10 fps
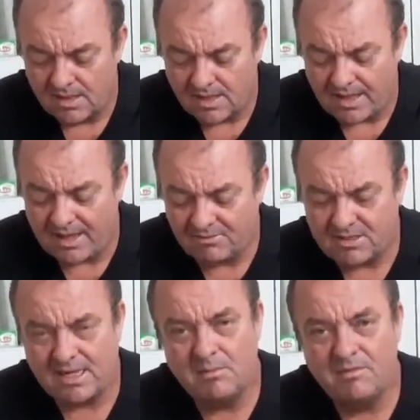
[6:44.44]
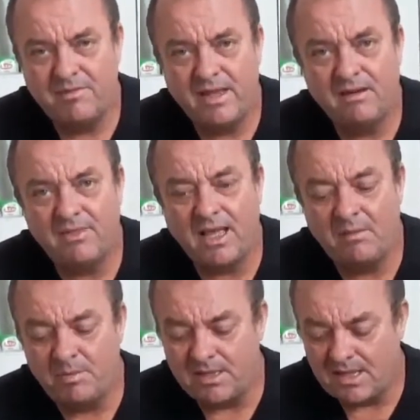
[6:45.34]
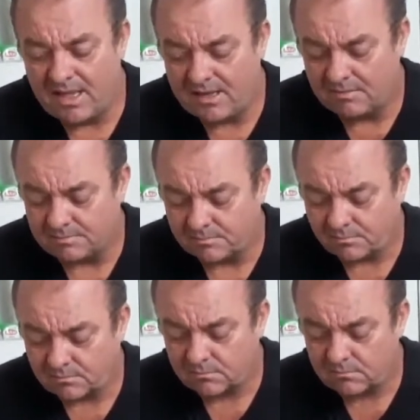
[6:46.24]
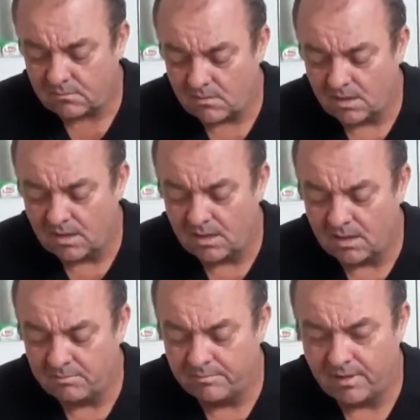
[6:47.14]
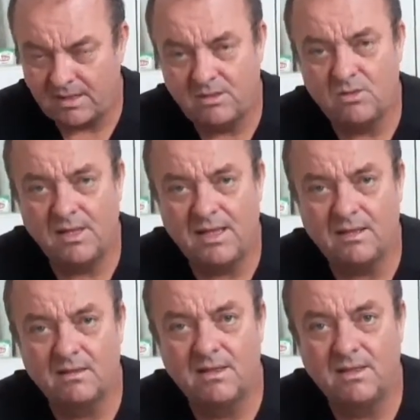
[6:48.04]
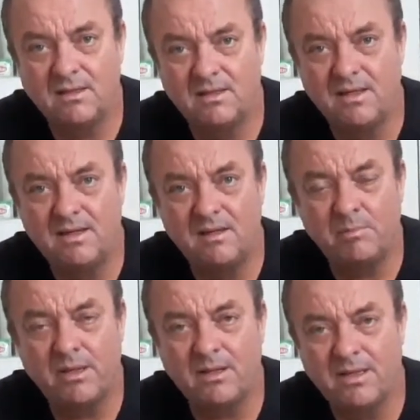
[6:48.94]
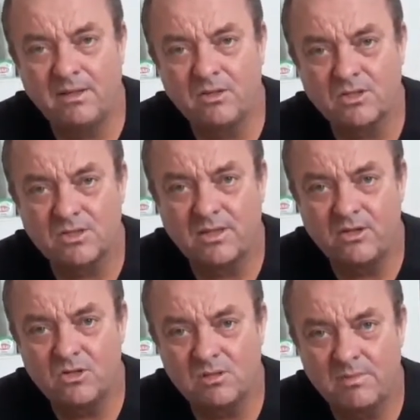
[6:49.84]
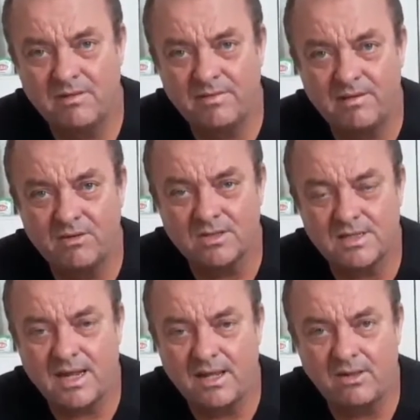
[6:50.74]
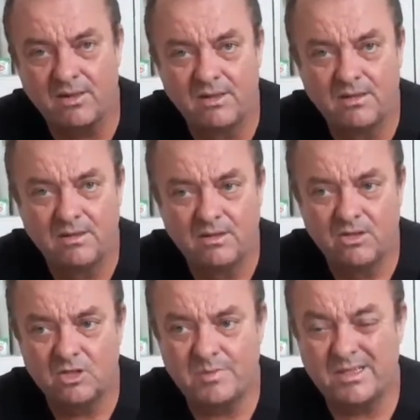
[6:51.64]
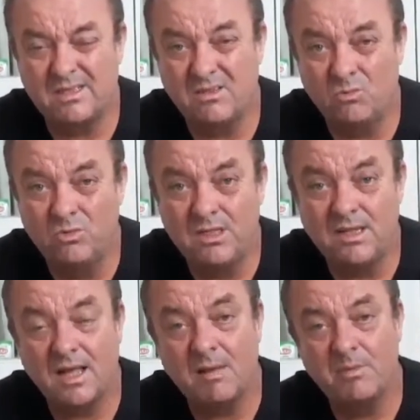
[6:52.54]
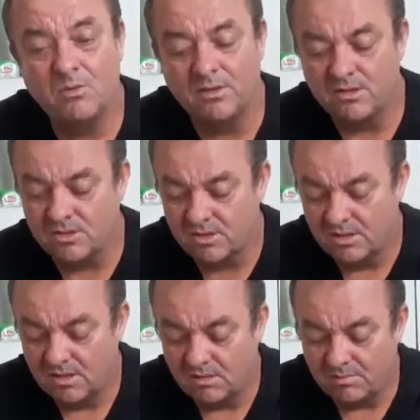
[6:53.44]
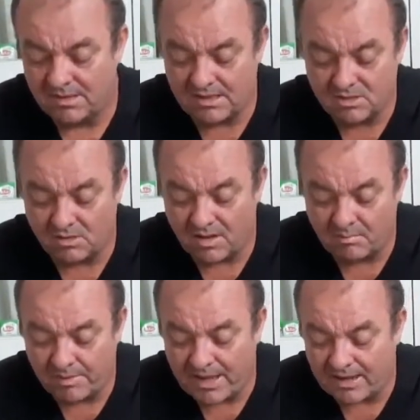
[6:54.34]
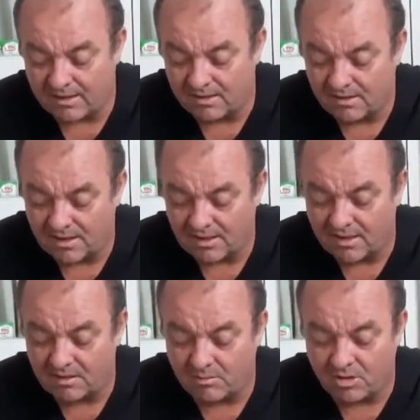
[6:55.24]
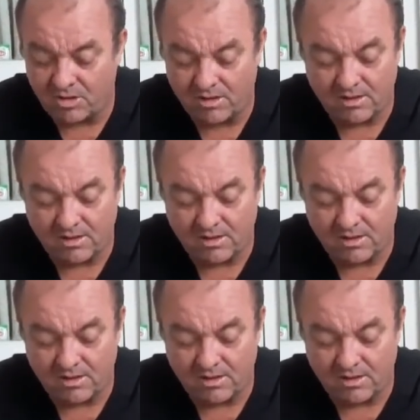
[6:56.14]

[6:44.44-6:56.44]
I have to say I'm a fan of the IPA. I do like India Pale Ales. They're usually my favorite style, especially the really hoppy ones. But these are not bad. I like them all.